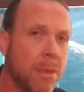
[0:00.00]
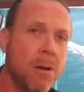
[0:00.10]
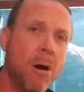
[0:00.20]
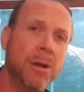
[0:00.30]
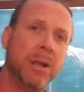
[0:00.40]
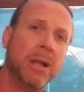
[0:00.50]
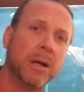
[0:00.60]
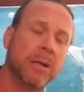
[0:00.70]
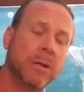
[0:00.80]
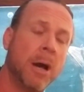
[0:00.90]
on
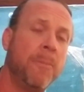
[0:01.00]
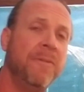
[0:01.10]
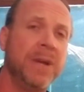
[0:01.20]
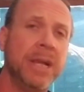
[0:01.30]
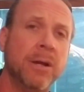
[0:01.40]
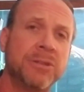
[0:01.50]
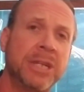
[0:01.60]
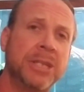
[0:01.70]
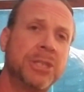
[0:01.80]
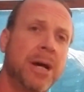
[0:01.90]
a couple videos
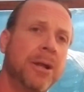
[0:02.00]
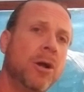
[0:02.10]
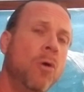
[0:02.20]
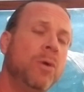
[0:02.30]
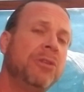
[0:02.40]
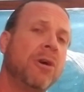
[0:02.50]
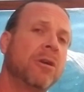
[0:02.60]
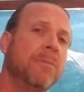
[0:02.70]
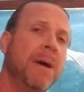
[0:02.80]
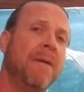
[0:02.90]
I shot ago, we
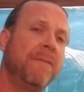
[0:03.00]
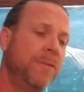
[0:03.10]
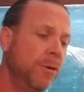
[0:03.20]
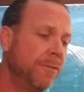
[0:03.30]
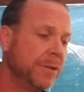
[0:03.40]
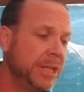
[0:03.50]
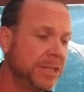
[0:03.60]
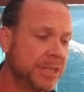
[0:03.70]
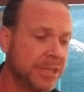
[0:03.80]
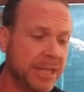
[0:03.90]
talked about food for
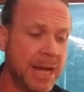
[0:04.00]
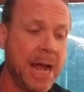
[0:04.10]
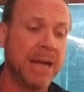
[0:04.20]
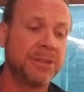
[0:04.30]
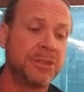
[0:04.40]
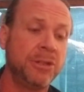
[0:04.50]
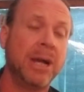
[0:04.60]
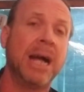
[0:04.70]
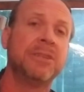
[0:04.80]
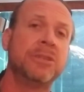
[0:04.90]
discus, and I asked you
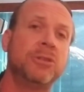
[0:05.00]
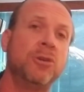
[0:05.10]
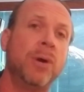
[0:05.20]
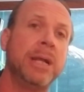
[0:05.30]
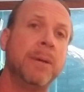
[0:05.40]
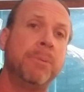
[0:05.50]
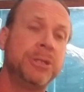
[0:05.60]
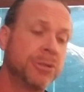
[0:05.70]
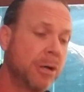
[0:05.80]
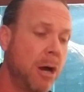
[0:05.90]
guys to join in,
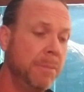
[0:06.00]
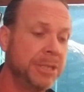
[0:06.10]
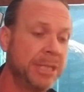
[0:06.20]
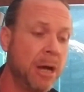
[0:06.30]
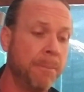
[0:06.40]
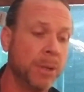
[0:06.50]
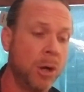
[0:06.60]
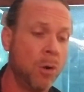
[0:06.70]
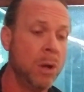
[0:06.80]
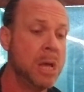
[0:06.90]
put your comments down
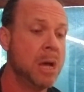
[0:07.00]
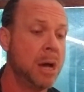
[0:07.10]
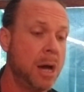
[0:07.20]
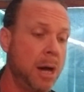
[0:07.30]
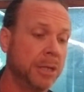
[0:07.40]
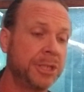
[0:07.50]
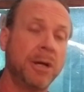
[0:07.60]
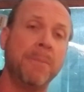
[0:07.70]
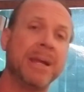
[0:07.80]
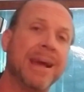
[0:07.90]
below.
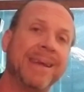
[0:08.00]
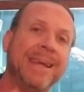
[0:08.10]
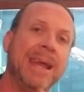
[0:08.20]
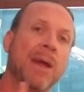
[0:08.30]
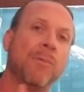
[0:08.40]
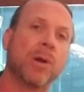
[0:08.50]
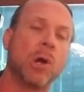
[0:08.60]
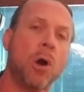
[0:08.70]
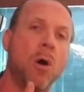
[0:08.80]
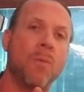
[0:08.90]
Somebody, I can't
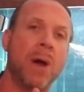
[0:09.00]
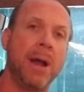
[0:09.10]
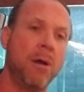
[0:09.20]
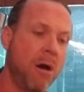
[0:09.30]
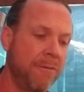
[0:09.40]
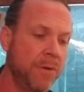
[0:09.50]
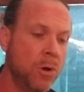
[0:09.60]
recall right off